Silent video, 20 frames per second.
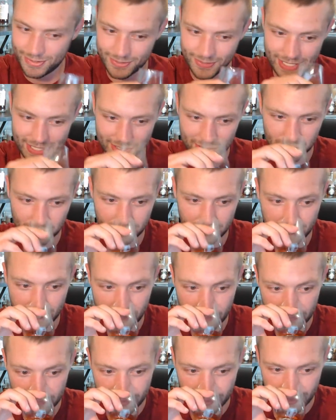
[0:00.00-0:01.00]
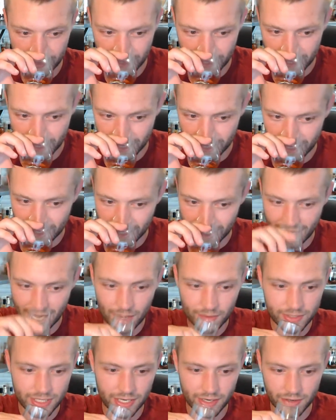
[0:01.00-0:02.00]
SOB. How
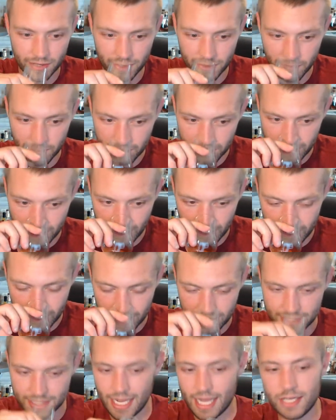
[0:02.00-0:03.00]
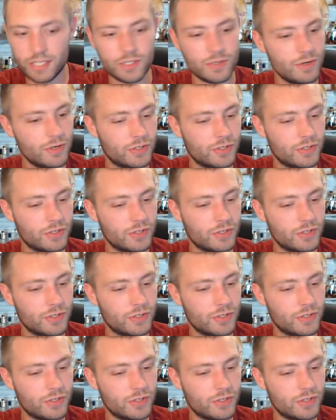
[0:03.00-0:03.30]
dare you? Stag Junior